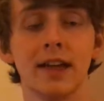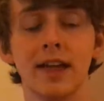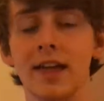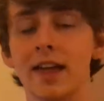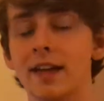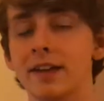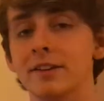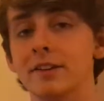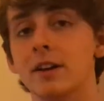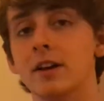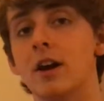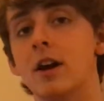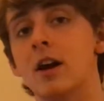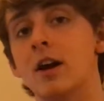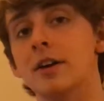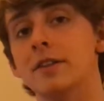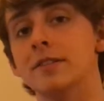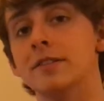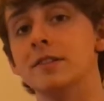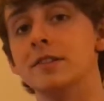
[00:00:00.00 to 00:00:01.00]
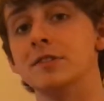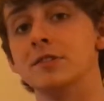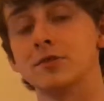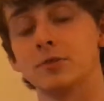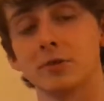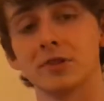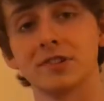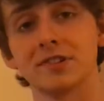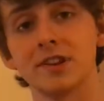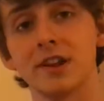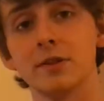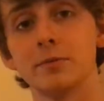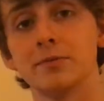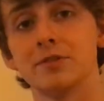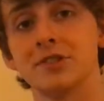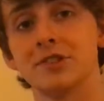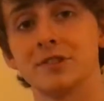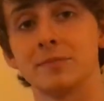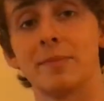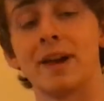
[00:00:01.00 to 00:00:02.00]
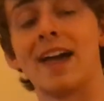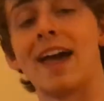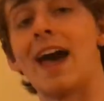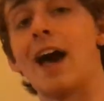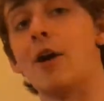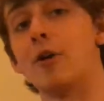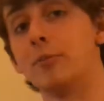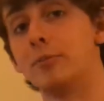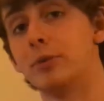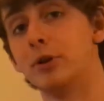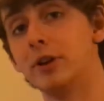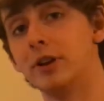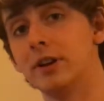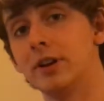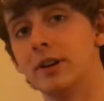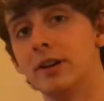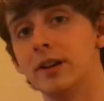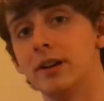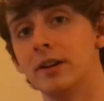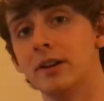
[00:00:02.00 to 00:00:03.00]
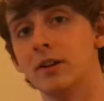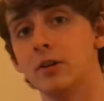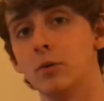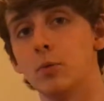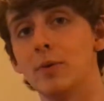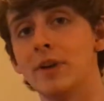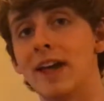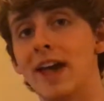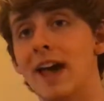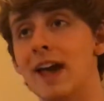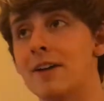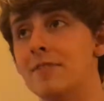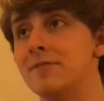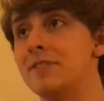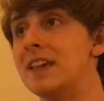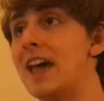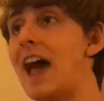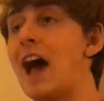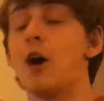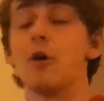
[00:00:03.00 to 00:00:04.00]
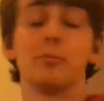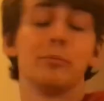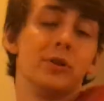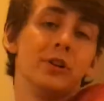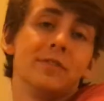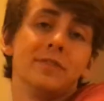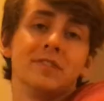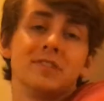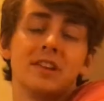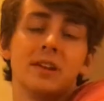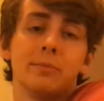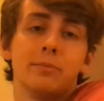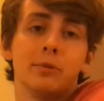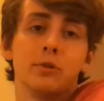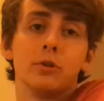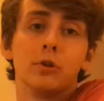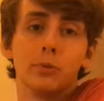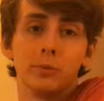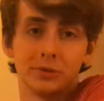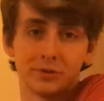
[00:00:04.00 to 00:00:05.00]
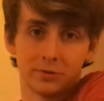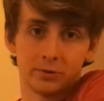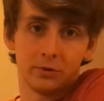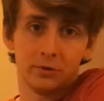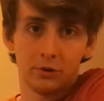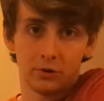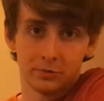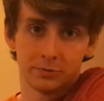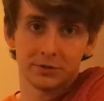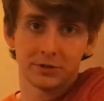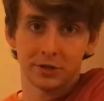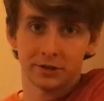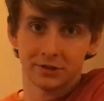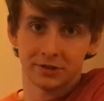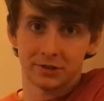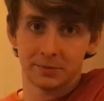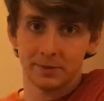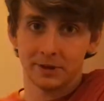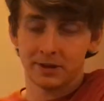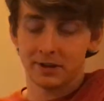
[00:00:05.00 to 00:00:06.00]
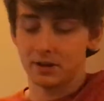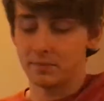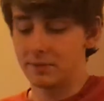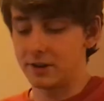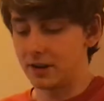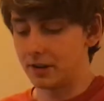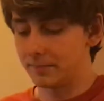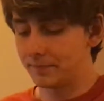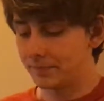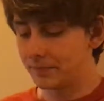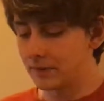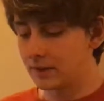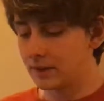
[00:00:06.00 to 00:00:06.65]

And on the source side, which is my output, we have the output of the sample and hold, which I'll explain in a minute.